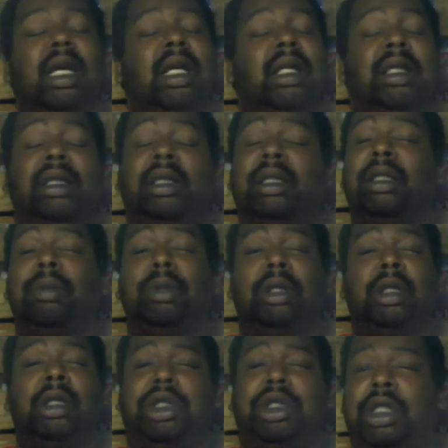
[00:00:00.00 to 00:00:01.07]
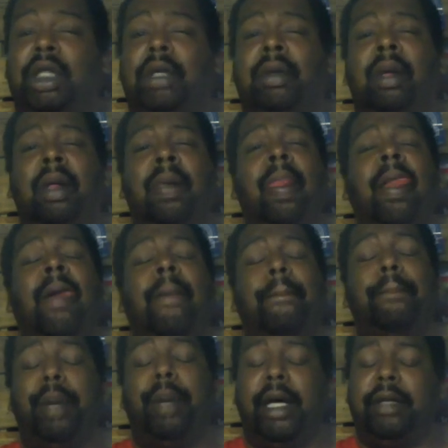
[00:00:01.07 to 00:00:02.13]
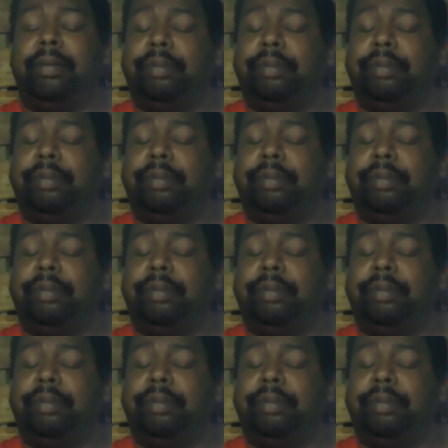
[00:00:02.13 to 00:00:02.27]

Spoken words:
This is some good shit, but